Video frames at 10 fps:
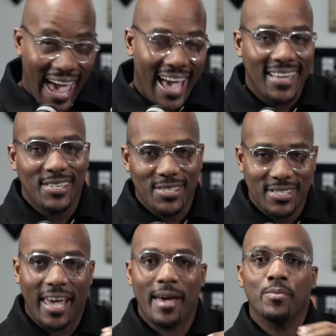at
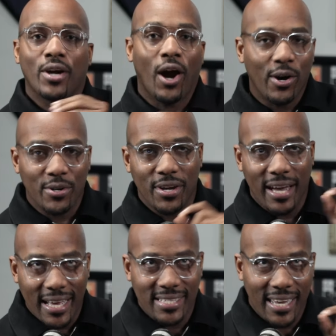Sam
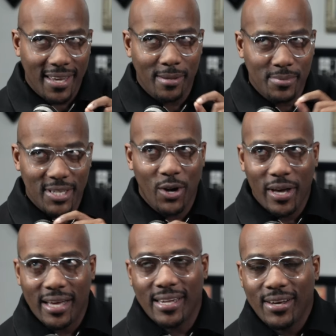Collier,
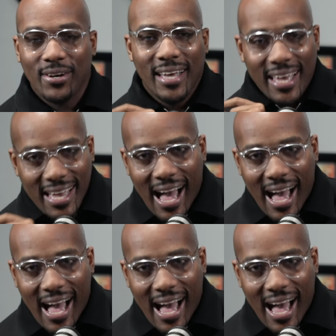S-A-M-C-O-L-L-I-E-R.